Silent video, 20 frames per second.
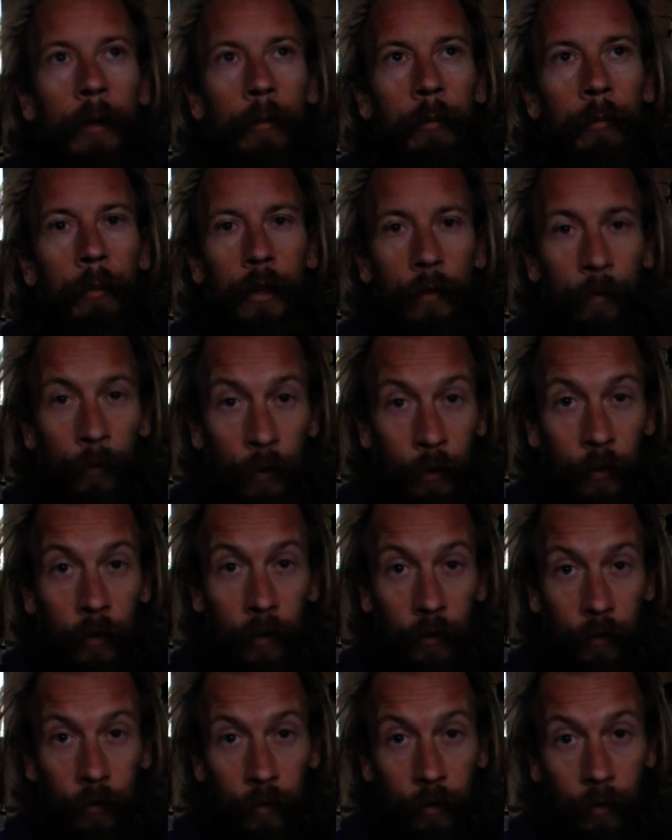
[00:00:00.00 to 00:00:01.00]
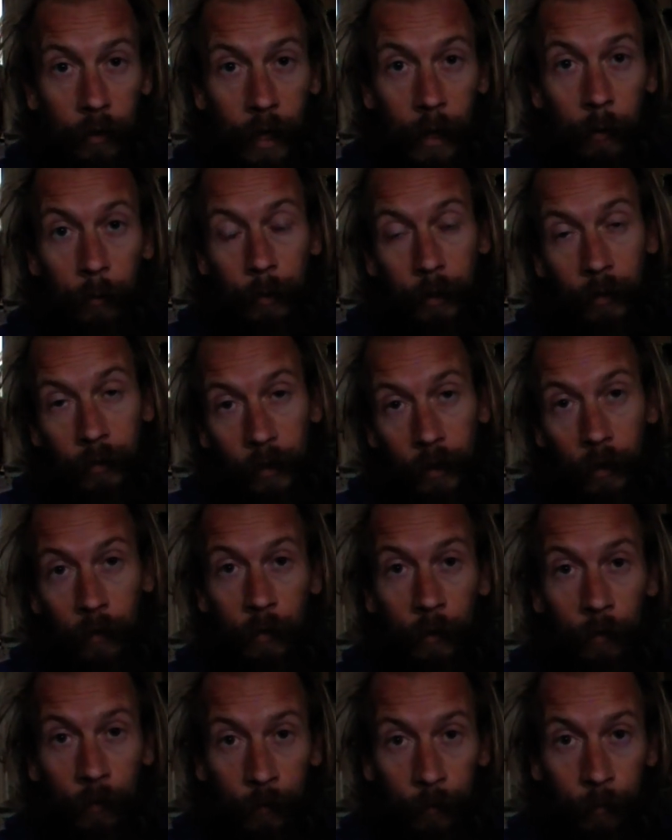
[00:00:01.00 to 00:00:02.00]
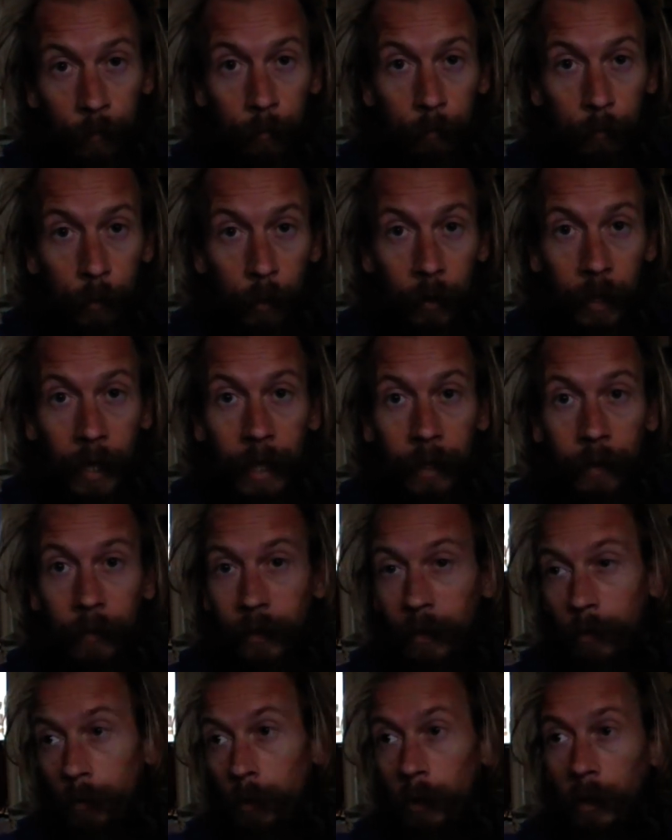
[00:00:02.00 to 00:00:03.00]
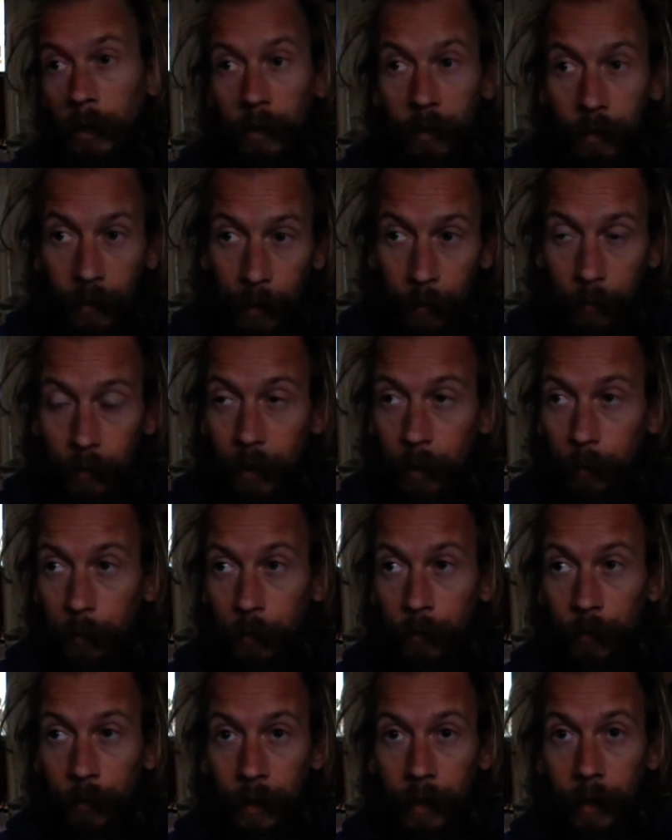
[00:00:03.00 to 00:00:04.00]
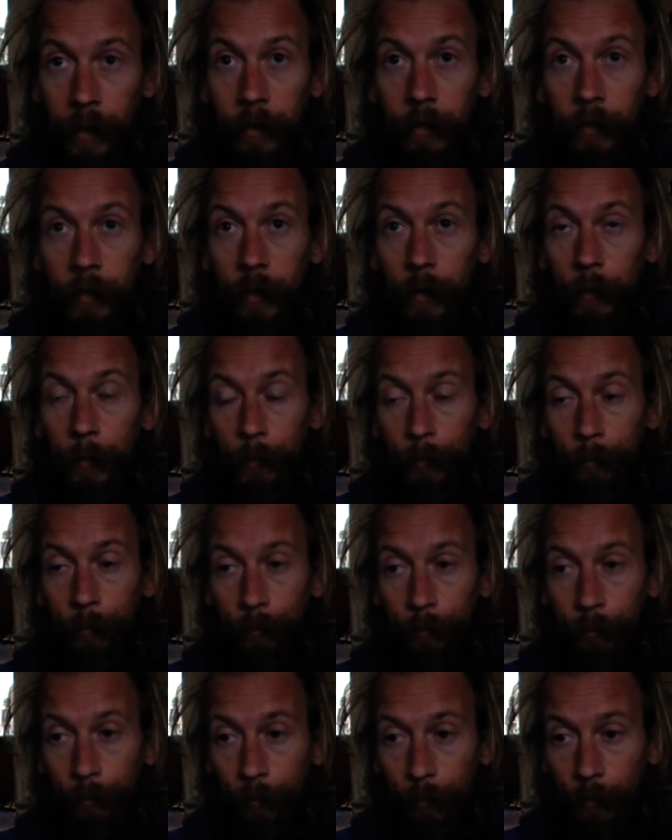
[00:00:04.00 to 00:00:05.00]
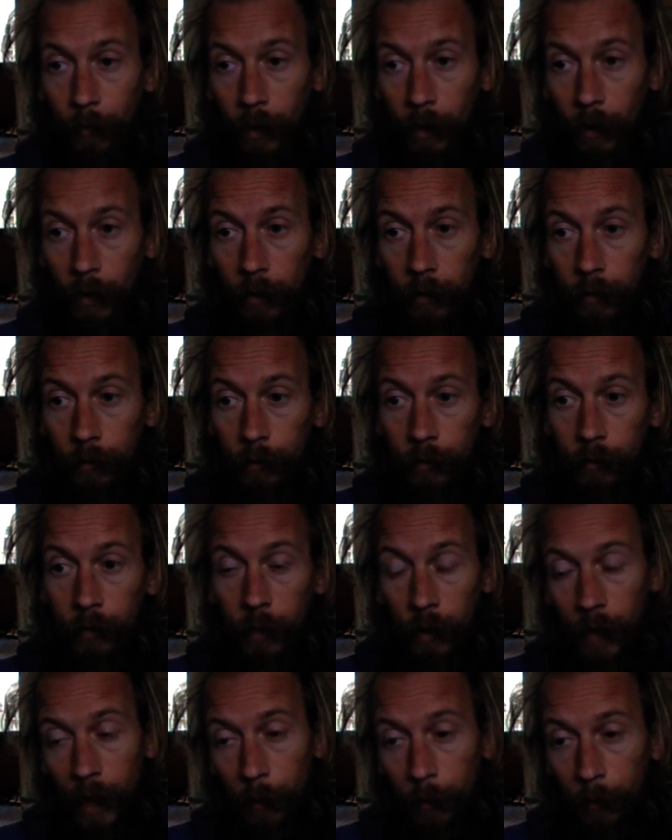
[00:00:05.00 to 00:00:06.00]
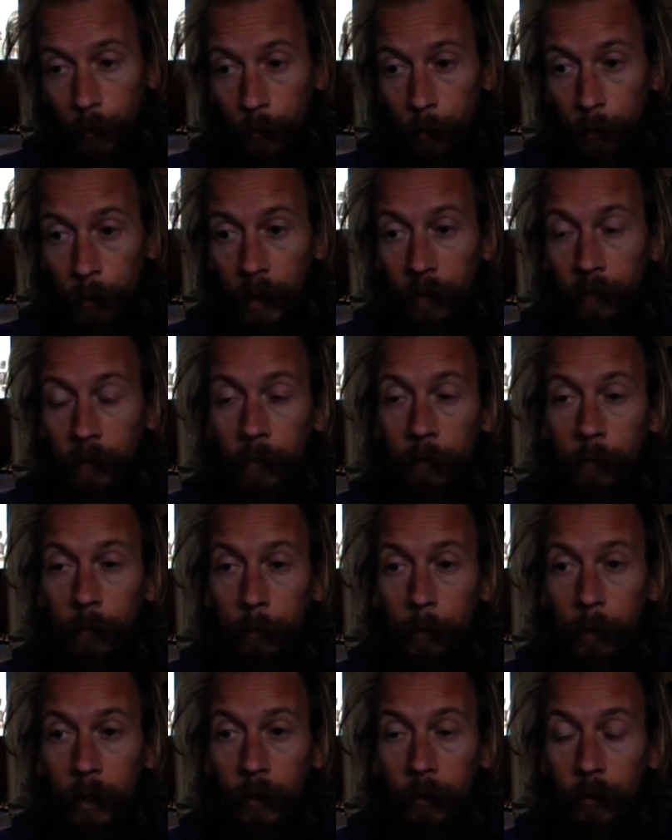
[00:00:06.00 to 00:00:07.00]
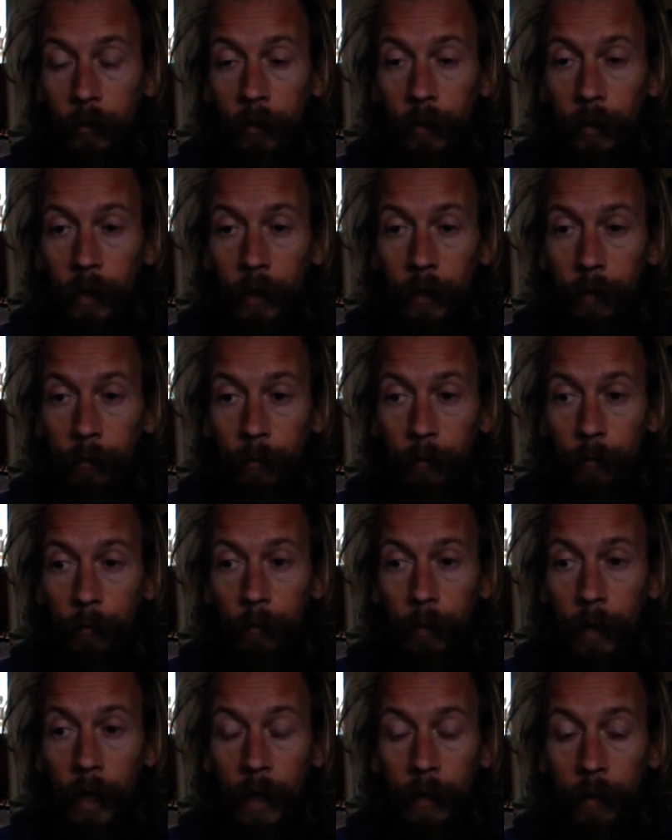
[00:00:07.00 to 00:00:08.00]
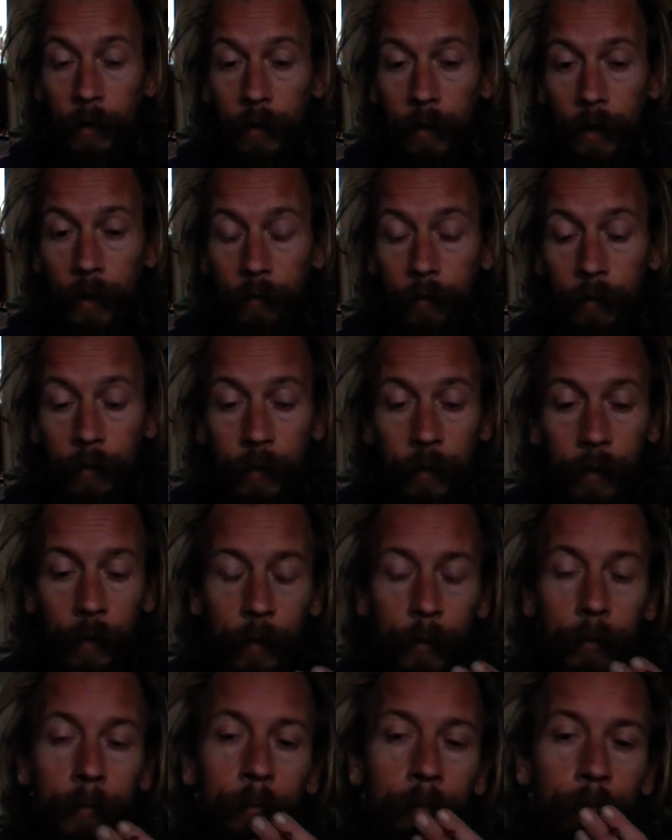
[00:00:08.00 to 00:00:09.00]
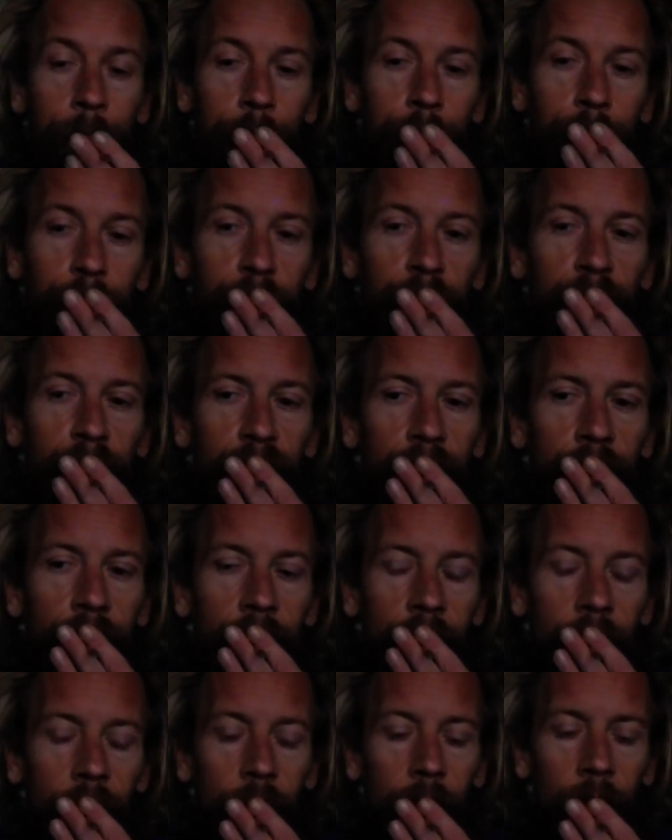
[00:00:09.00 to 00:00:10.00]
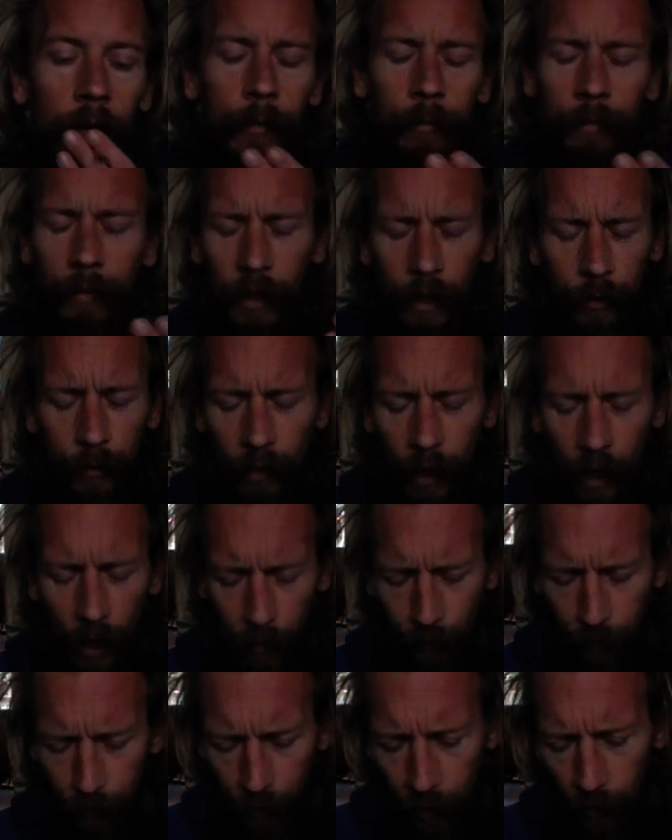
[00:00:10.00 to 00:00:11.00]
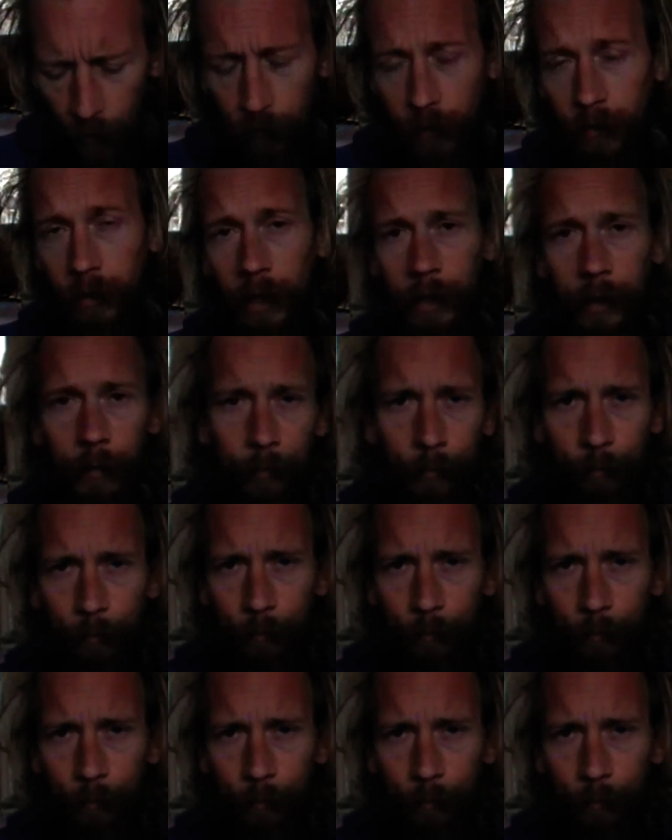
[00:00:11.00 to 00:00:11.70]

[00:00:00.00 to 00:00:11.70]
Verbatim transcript: But the footage that we see of the moon lands, everyone accepts that was fake. So, so that was a bit of information they had in that video. Um, there was loads. Obviously,